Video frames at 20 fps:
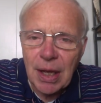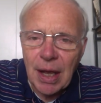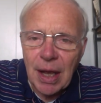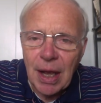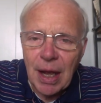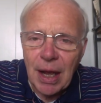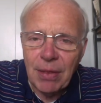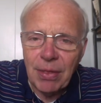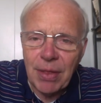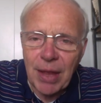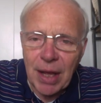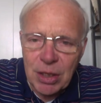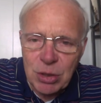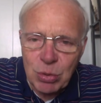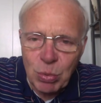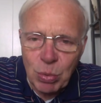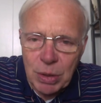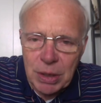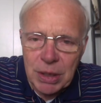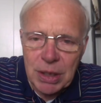And that's
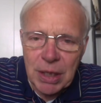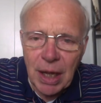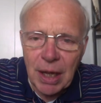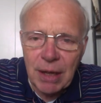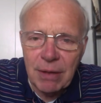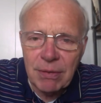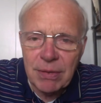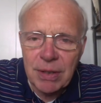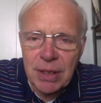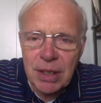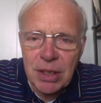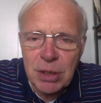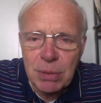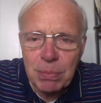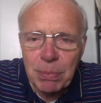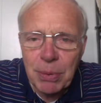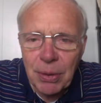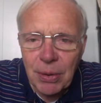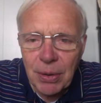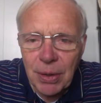what David
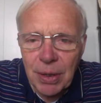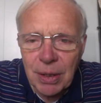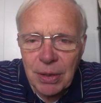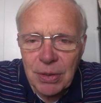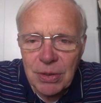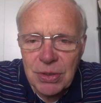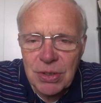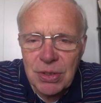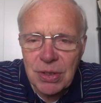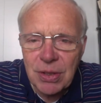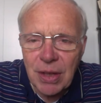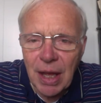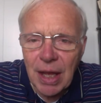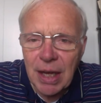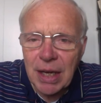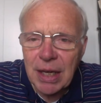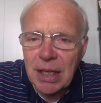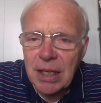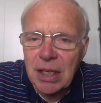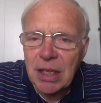experienced,
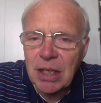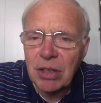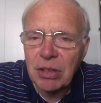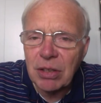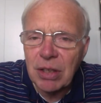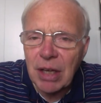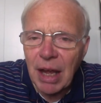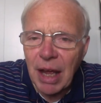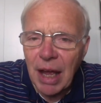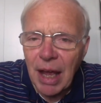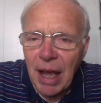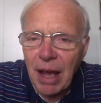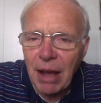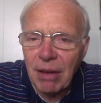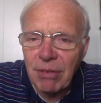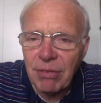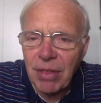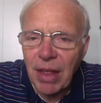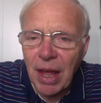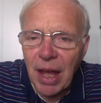that he could
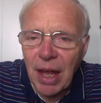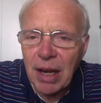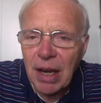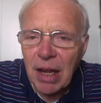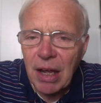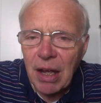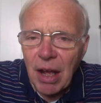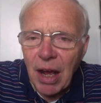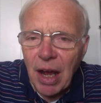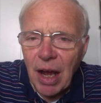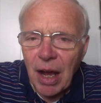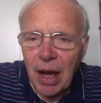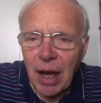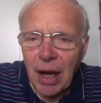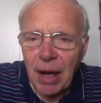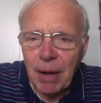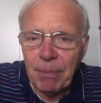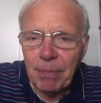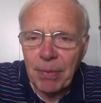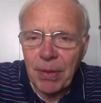have that,
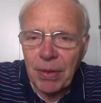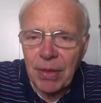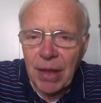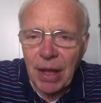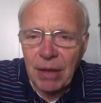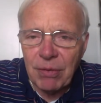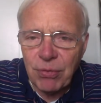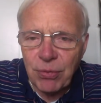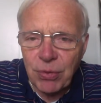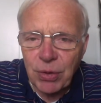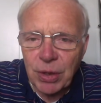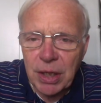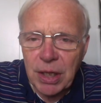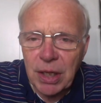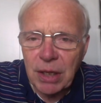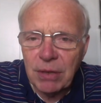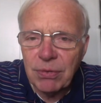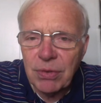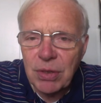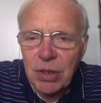uh, that
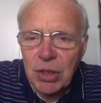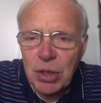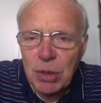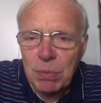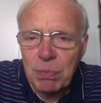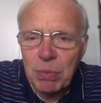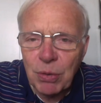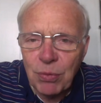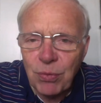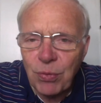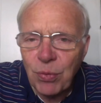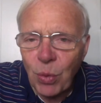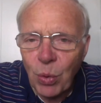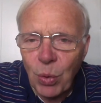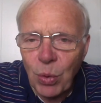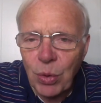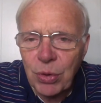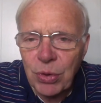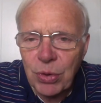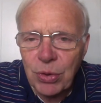forgiveness
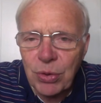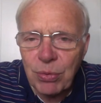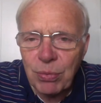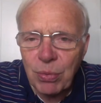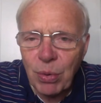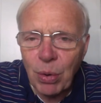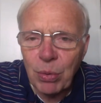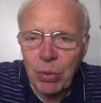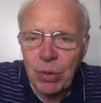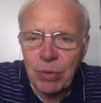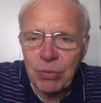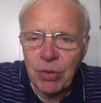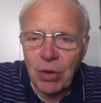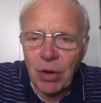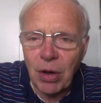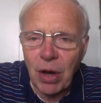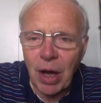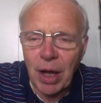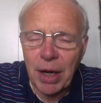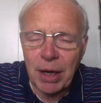before the throne of
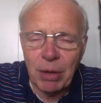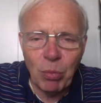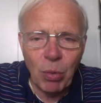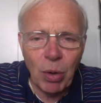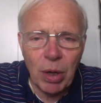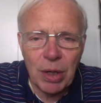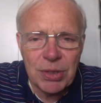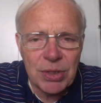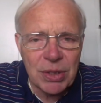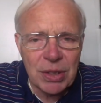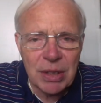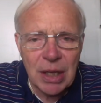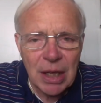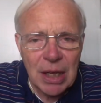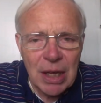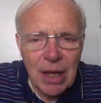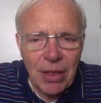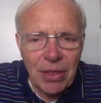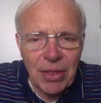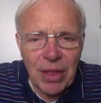God. It wasn't
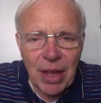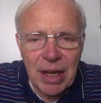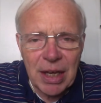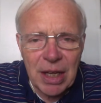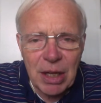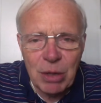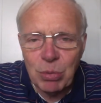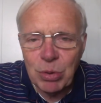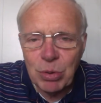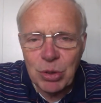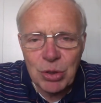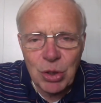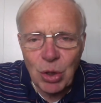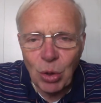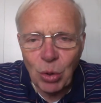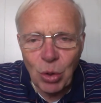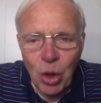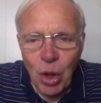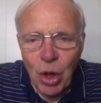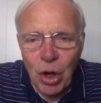that he was no
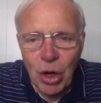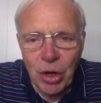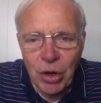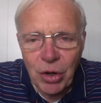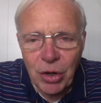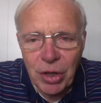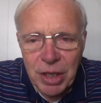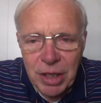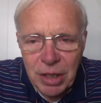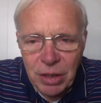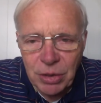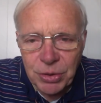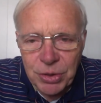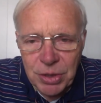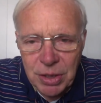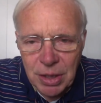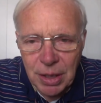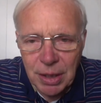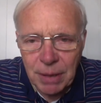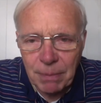longer
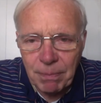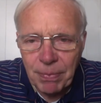guilty,